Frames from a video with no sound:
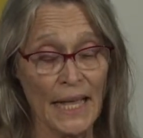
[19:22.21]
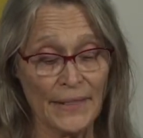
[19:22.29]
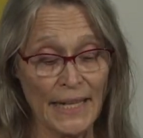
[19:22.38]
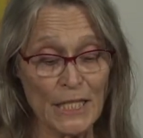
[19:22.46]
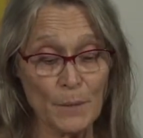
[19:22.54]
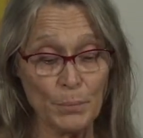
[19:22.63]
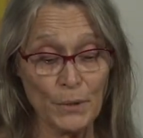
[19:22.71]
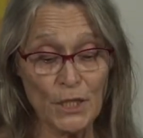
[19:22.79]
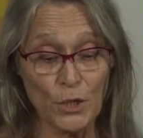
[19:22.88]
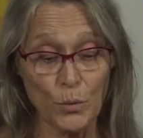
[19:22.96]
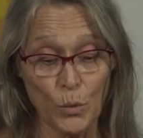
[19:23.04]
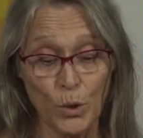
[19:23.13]
then
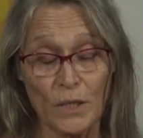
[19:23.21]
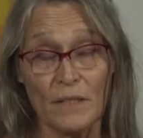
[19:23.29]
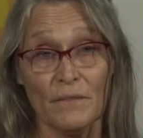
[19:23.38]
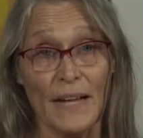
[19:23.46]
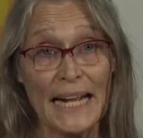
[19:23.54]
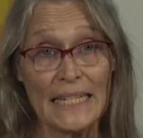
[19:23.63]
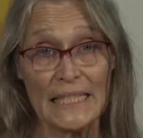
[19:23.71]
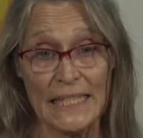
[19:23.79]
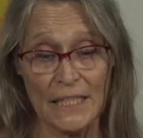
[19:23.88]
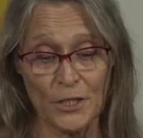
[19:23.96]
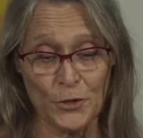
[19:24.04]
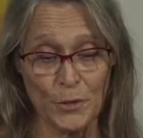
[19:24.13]
sprint toward a
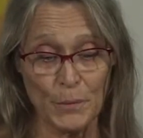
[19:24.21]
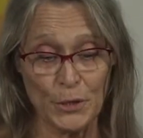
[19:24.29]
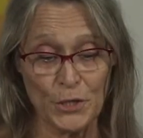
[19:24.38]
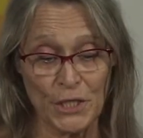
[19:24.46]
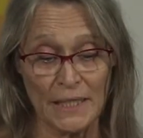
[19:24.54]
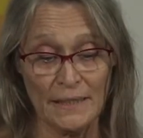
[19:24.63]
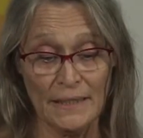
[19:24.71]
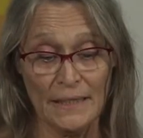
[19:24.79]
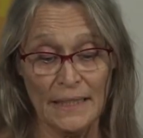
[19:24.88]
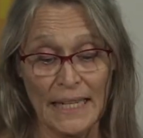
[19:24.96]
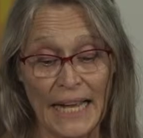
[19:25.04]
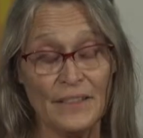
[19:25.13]
vaccine distribution
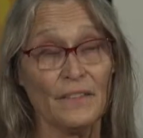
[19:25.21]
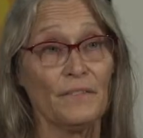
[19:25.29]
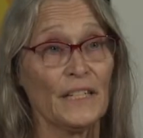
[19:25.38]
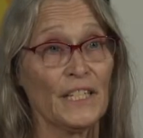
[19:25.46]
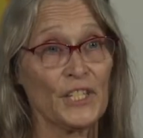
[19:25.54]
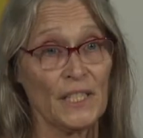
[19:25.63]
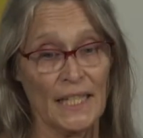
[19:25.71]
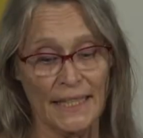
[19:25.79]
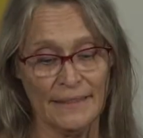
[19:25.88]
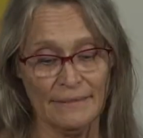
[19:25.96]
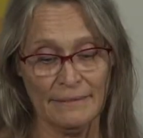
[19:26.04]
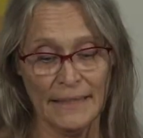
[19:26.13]
at the finish line.